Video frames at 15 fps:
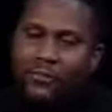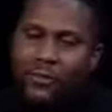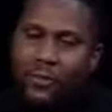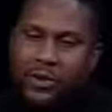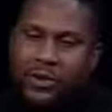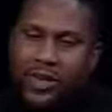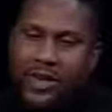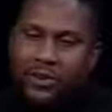
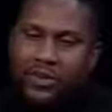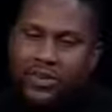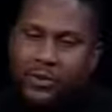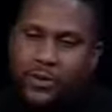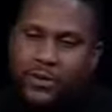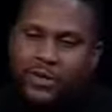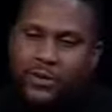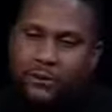We didn't have the
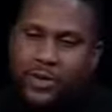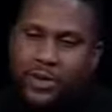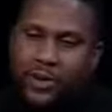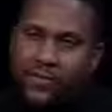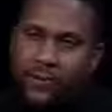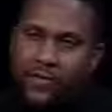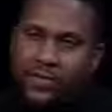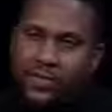experience of many
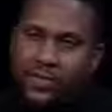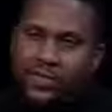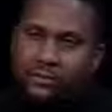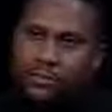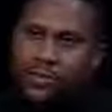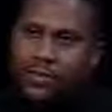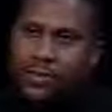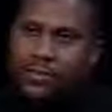Air Force kids
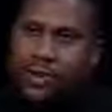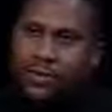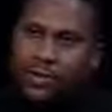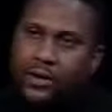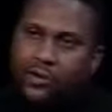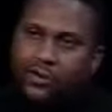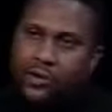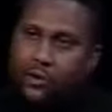of moving around the
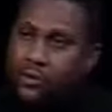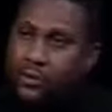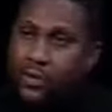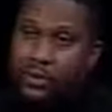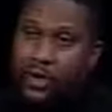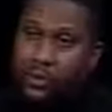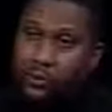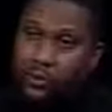country and moving
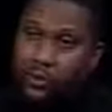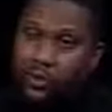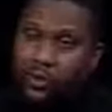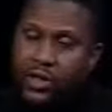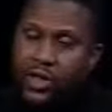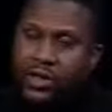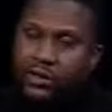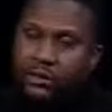around the
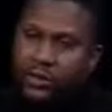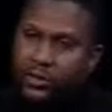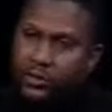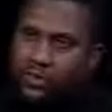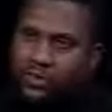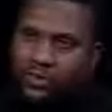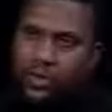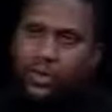world because there
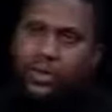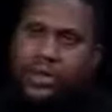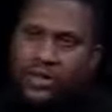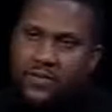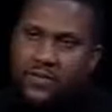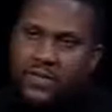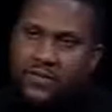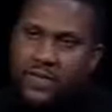were so many
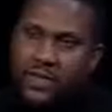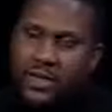of us.